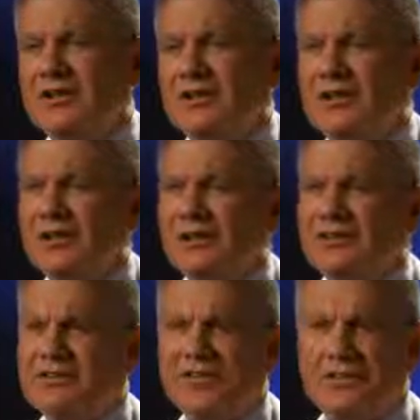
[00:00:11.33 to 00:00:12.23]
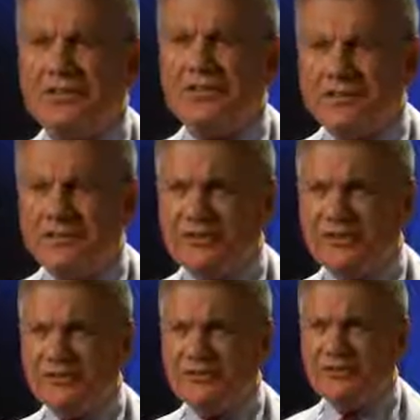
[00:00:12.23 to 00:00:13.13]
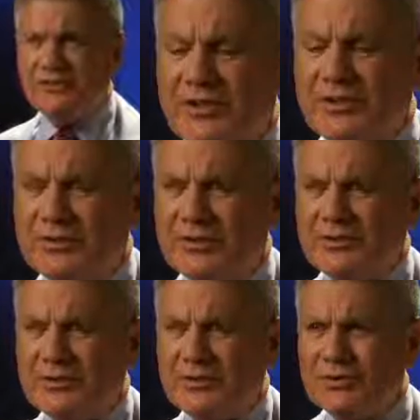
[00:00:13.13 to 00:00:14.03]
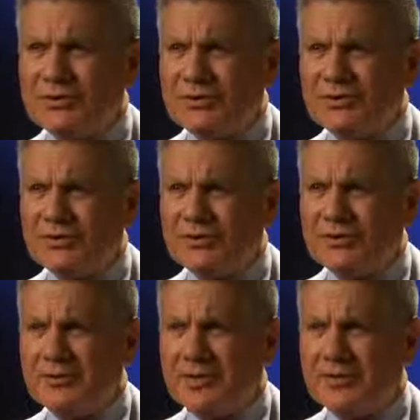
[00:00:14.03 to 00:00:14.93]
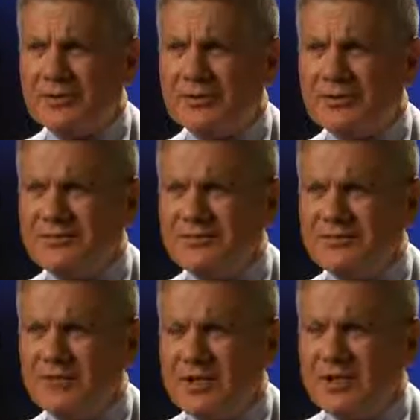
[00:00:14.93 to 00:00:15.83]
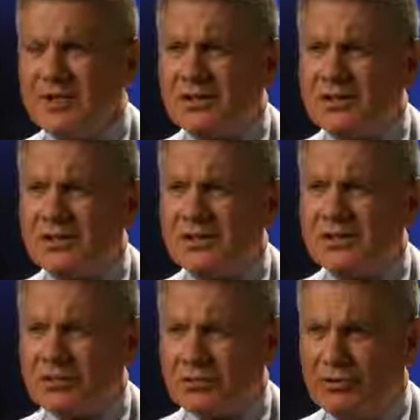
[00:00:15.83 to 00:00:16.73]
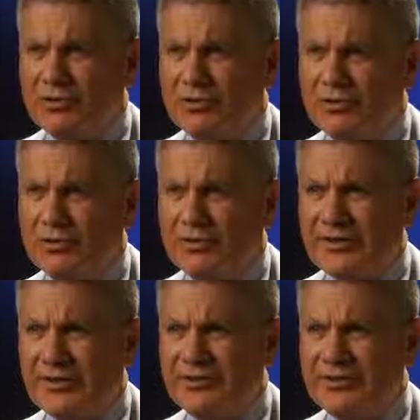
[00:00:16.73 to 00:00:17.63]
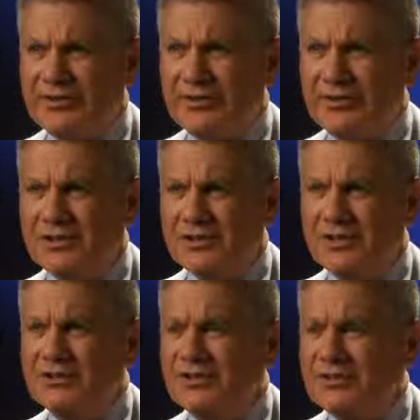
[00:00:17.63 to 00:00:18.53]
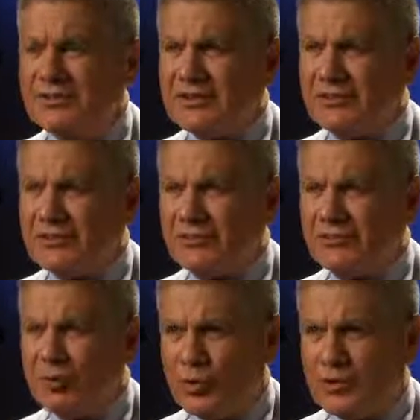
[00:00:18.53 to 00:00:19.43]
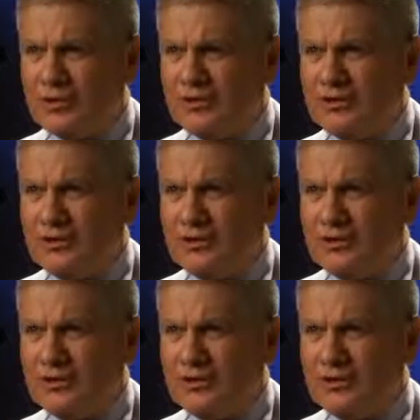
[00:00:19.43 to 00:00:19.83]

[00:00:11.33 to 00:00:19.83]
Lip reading: in 1970. Went to med school at the University of Miami and graduated with an MD in 1974.